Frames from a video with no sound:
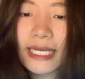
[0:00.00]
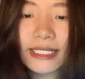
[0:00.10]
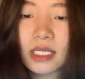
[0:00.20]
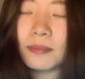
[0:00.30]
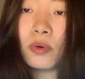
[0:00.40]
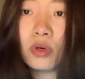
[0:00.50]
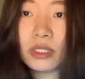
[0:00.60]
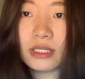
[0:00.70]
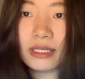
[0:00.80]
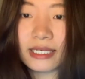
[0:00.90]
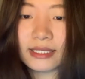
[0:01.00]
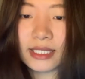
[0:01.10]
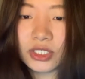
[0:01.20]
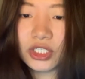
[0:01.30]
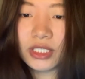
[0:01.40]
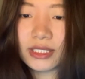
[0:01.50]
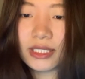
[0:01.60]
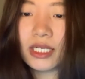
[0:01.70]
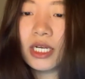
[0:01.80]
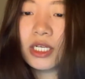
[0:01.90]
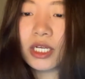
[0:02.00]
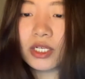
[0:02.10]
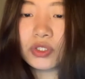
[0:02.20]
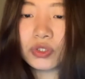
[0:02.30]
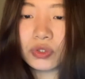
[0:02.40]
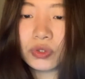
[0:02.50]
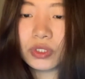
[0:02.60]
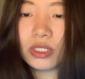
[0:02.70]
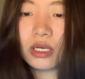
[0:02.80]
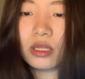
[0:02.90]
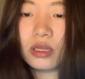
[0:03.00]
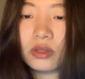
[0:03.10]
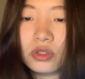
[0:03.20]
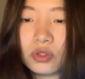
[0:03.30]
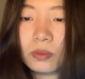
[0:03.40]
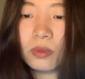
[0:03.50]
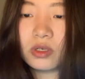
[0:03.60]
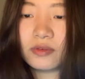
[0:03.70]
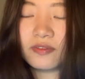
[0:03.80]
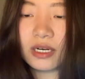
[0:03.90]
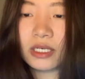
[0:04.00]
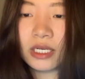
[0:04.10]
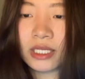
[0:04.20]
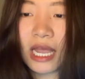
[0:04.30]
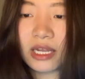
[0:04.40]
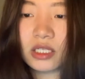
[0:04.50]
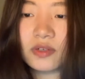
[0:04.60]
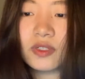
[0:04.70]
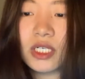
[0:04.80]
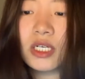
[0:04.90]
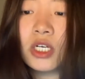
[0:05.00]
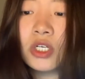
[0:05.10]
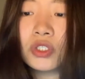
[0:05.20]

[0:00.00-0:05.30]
It's important that teachers can choose to modify an activity